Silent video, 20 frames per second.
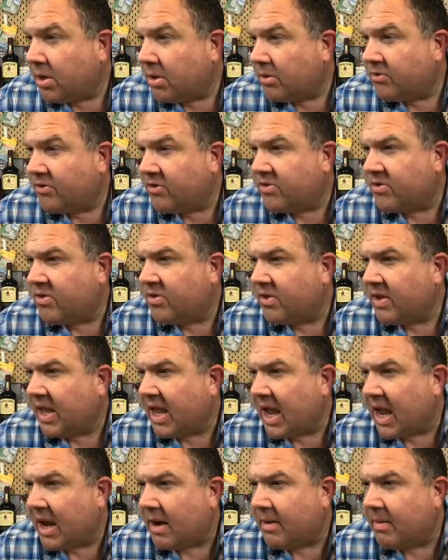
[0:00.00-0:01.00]
Just to the
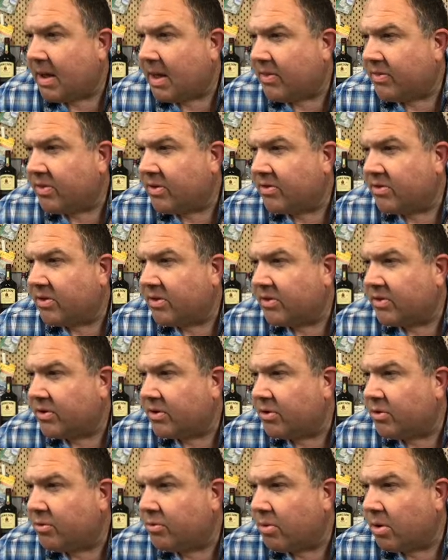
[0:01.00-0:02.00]
cat math. Looks like the
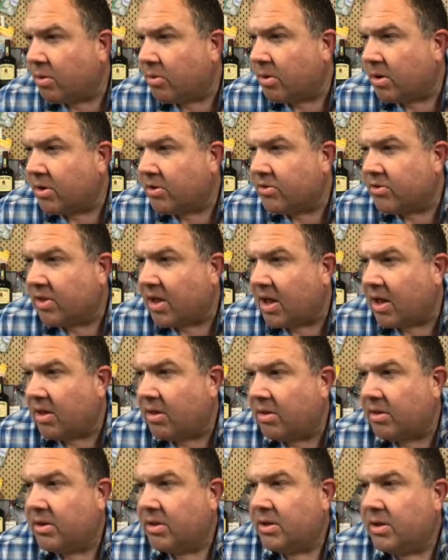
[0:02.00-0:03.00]
new Roadrunner cell.